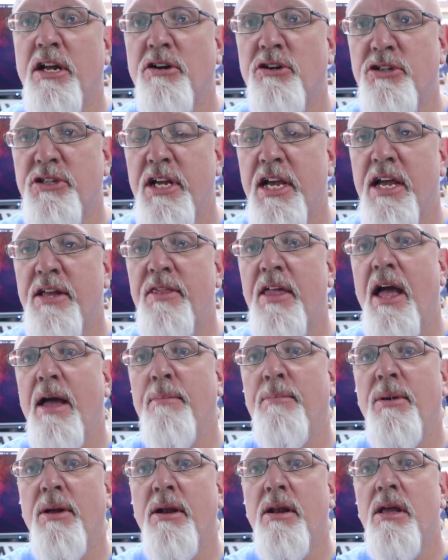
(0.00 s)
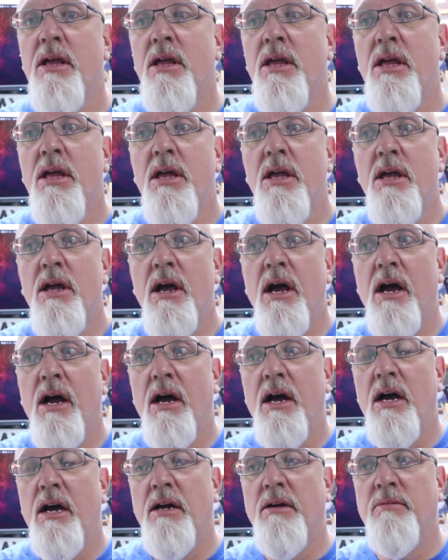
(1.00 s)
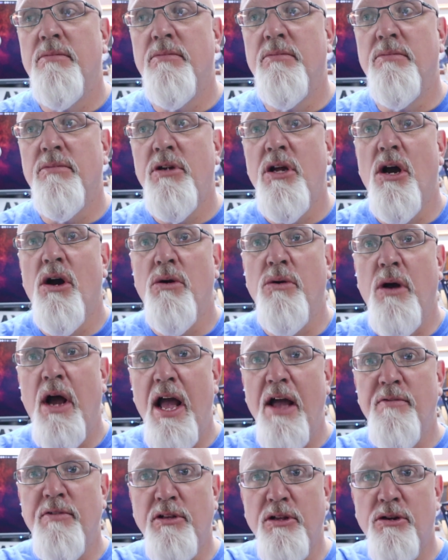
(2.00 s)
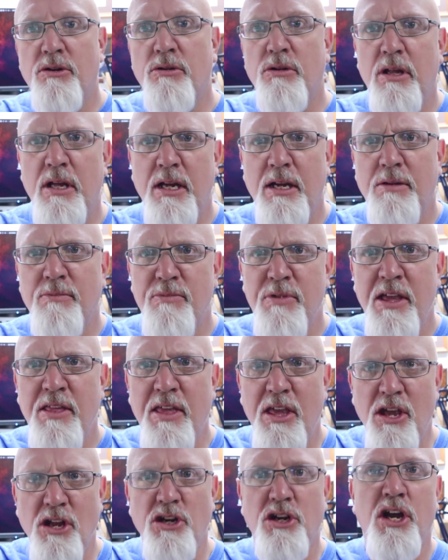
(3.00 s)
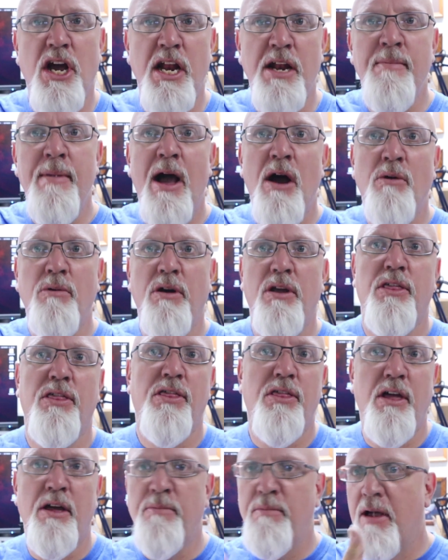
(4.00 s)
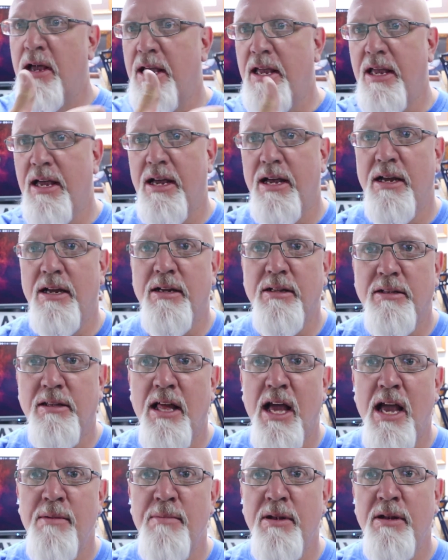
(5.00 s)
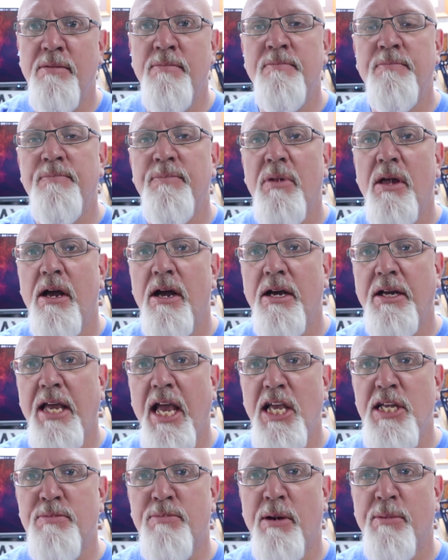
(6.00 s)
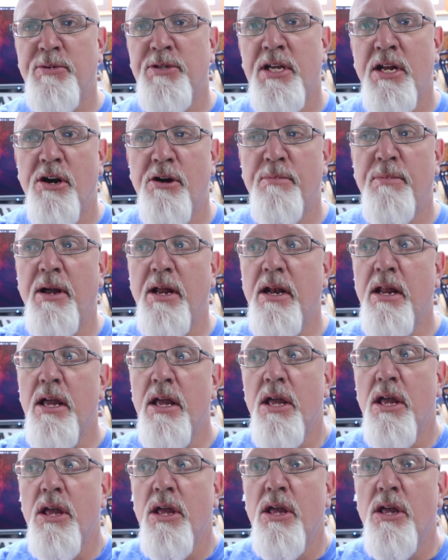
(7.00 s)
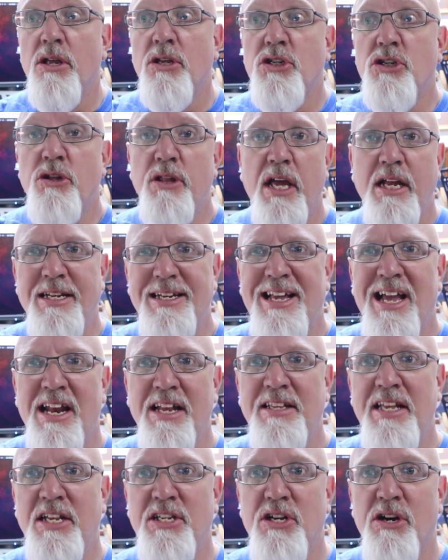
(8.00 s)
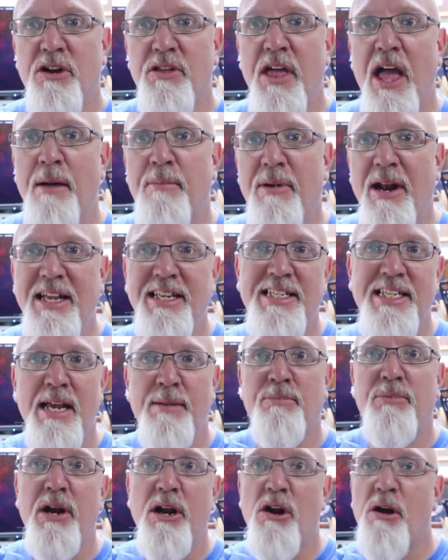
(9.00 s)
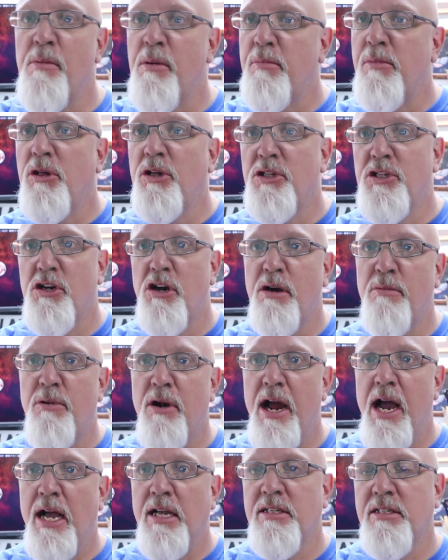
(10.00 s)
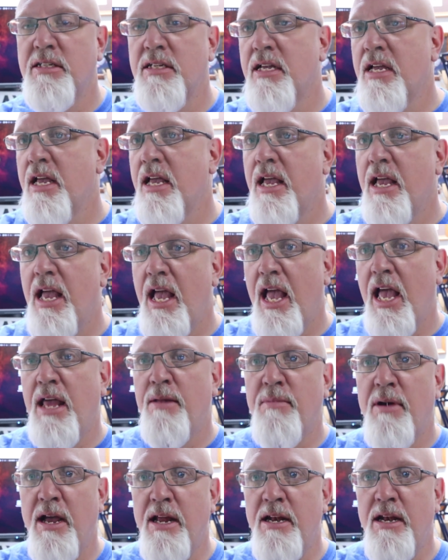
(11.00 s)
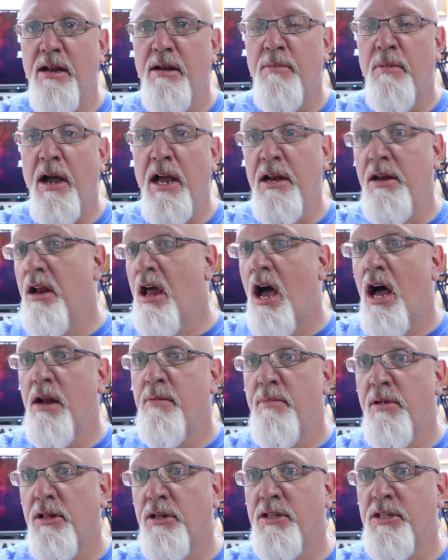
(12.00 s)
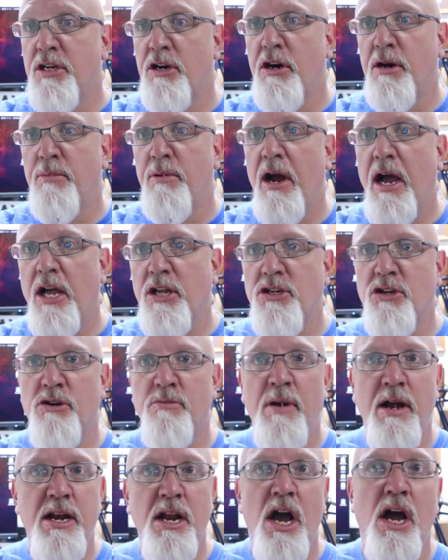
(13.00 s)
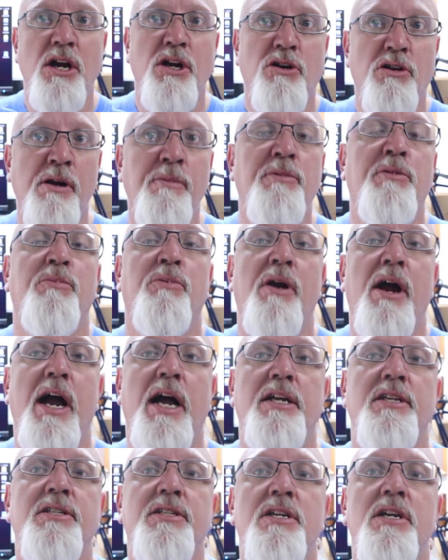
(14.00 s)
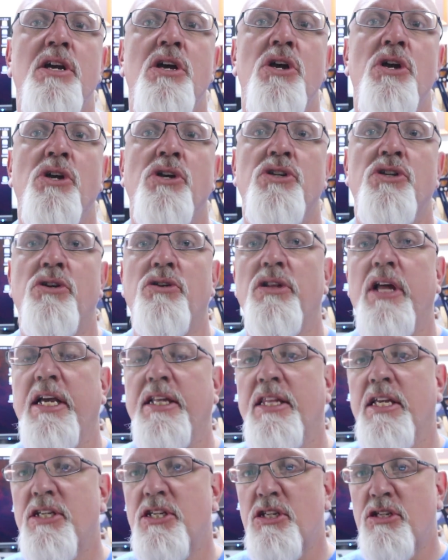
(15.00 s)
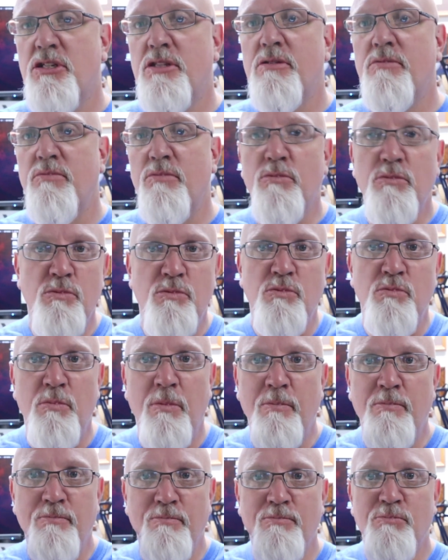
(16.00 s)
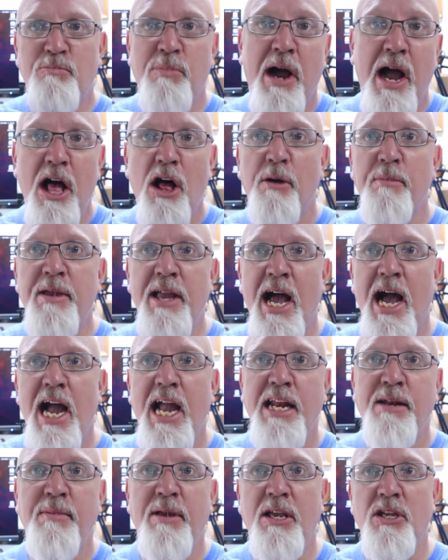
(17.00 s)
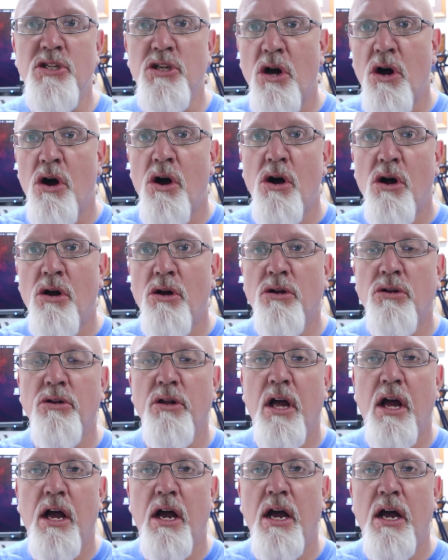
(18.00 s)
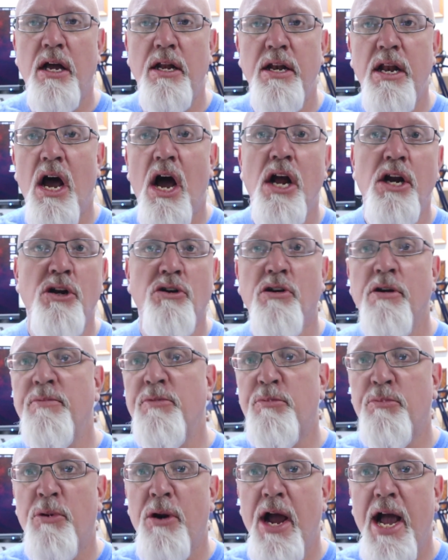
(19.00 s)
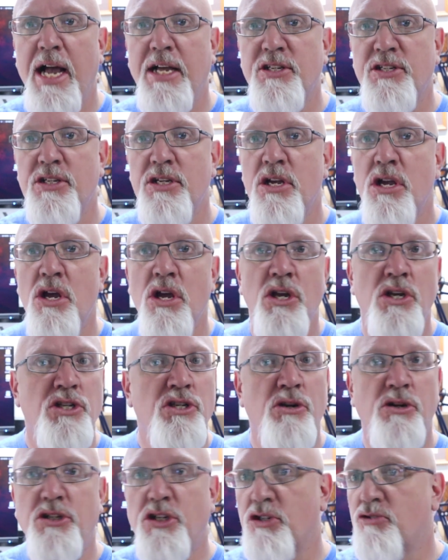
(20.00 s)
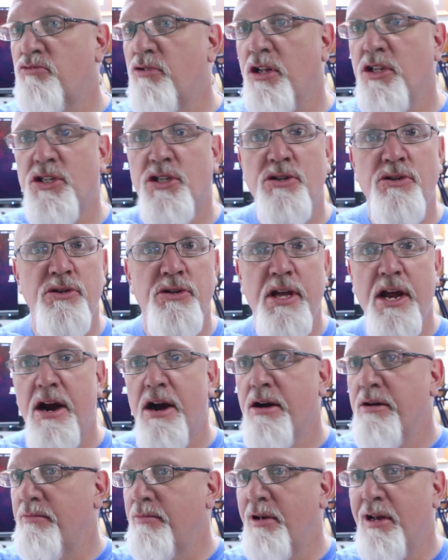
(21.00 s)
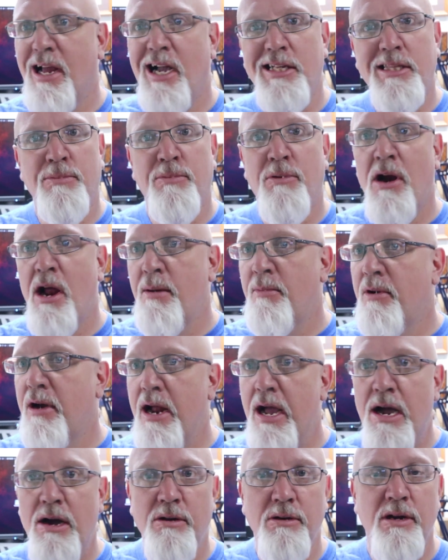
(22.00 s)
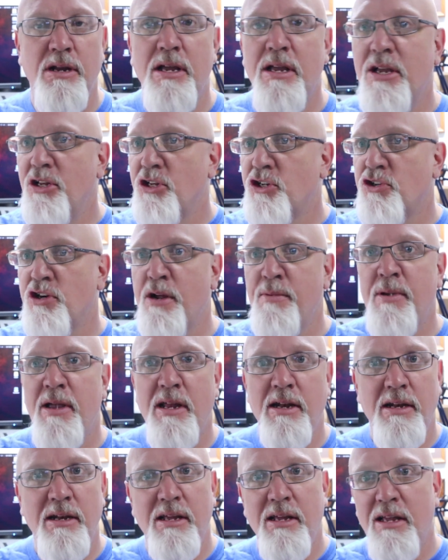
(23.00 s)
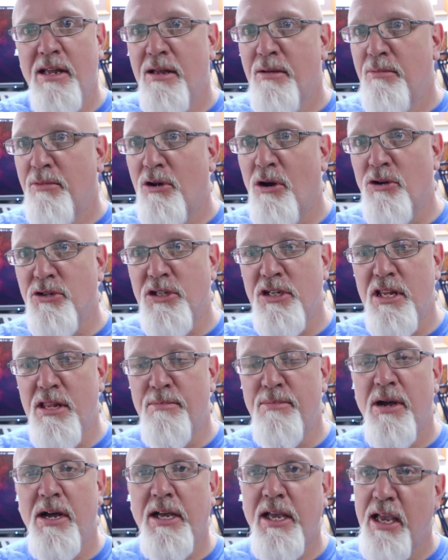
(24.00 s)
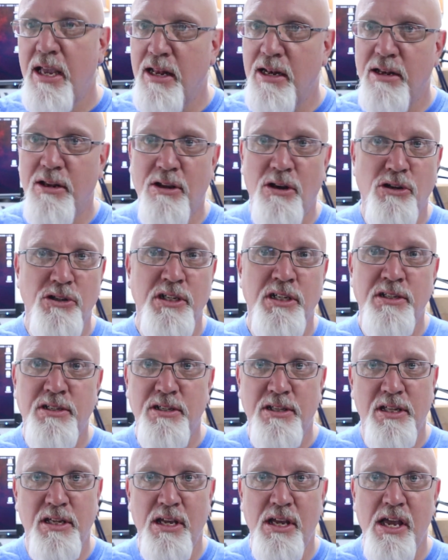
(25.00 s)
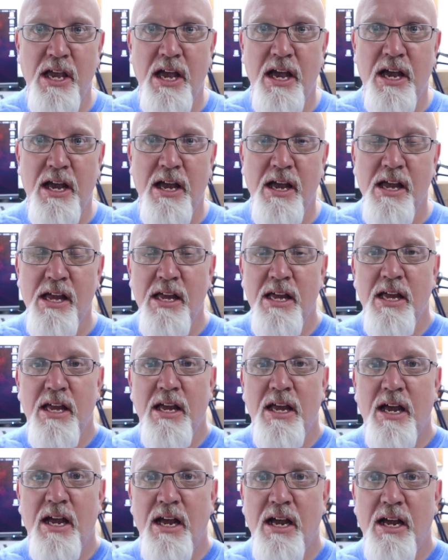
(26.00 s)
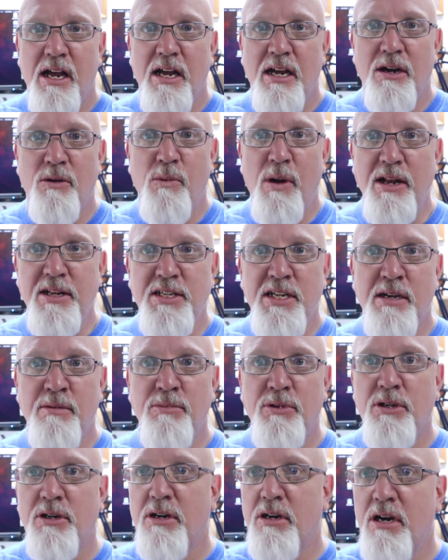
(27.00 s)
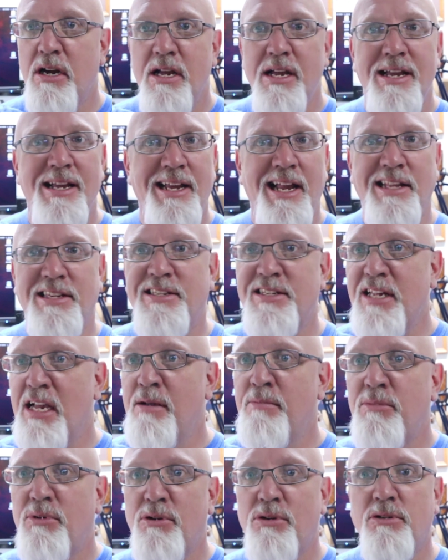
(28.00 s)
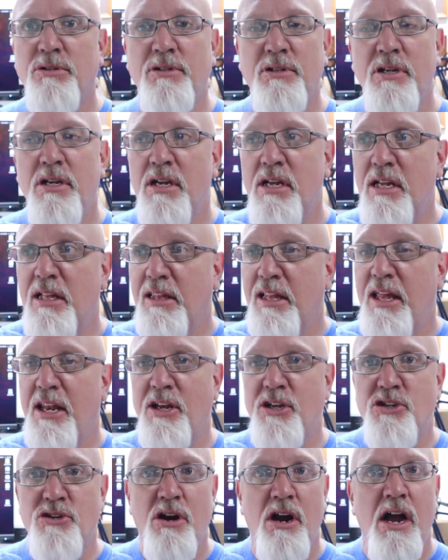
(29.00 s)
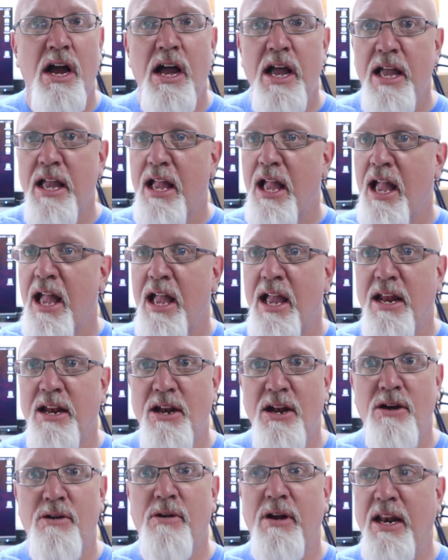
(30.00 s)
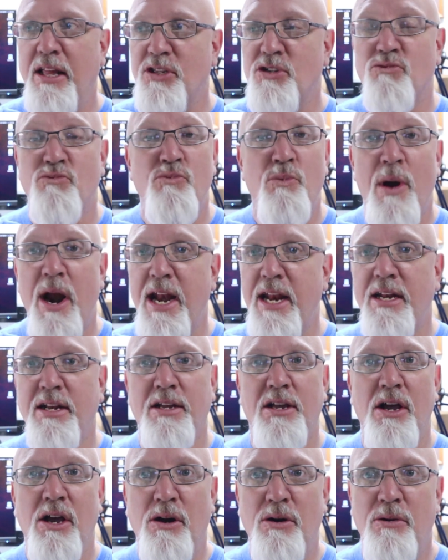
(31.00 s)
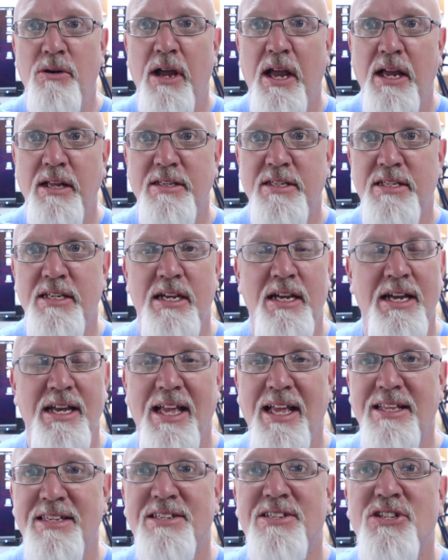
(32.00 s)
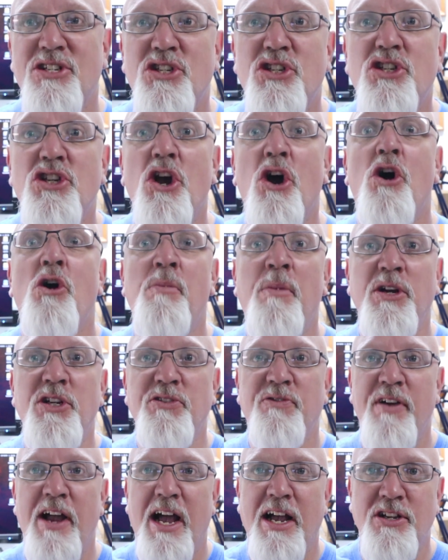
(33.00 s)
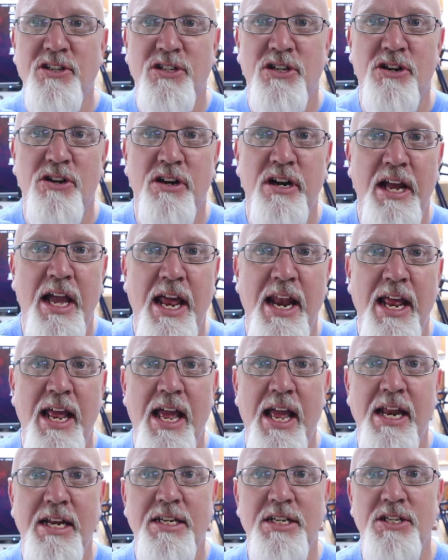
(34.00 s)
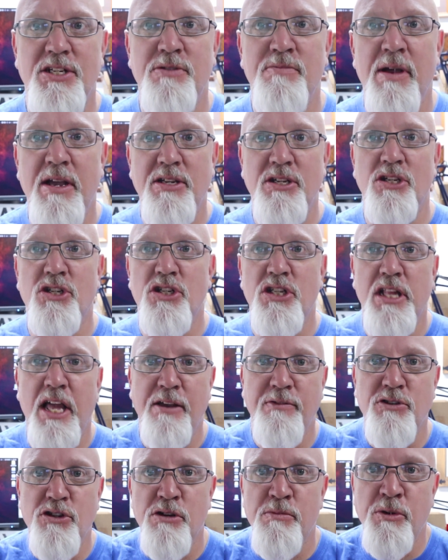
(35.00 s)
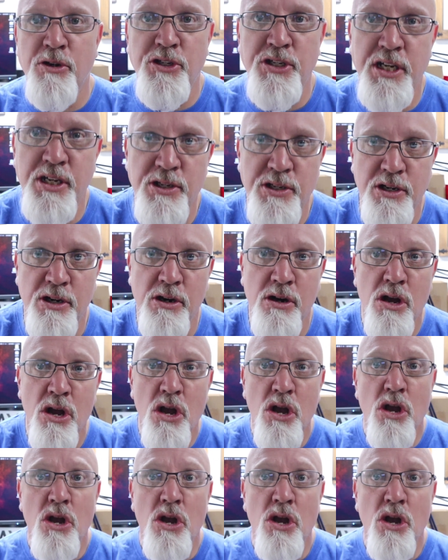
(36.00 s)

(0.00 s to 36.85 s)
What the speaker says: I understand that, but you know, I have a little thing that you cut them out with on my Lyman case prep center, but so that kind of takes care of that. But I separate all my military brass and my non-military brass, or my non-crimped brass. So like this pile behind me is all non-crimped brass, so it just runs through there. You knock the primer out, trim it, goes into the bucket, goes into the wet tumbler, gets tumbled, let it dry, and you know what, it's ready to go. It's so much faster, and it just makes its life so much easier.